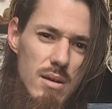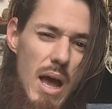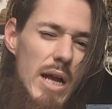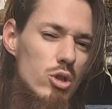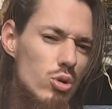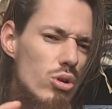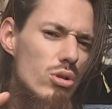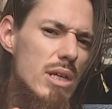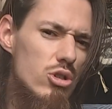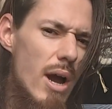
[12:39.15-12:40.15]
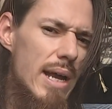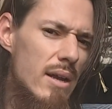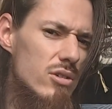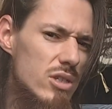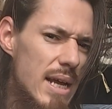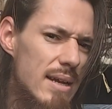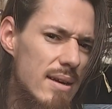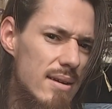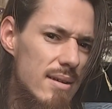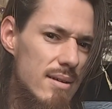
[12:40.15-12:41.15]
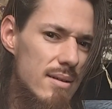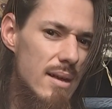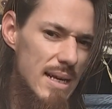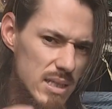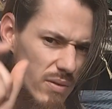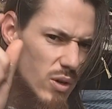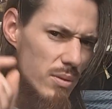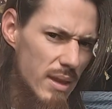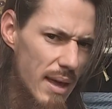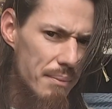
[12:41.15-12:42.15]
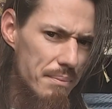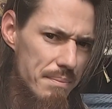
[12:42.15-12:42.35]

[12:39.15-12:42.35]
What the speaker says: And truly try and understand it as if you were them.